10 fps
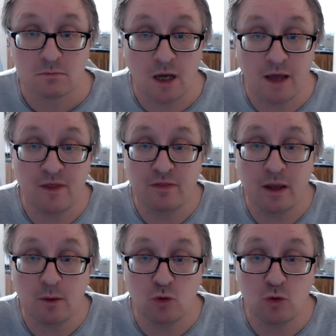And then
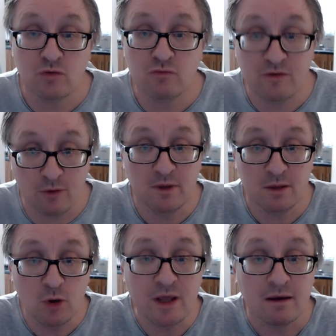they would refund me
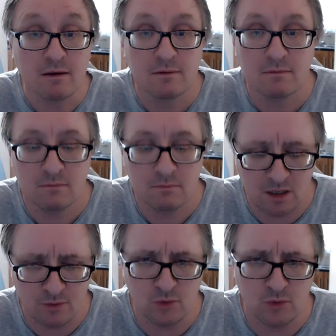the money.
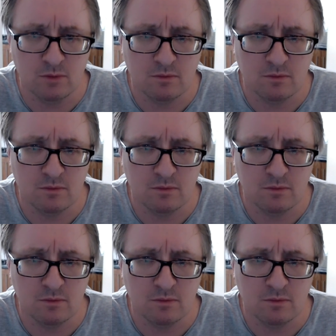And I thought,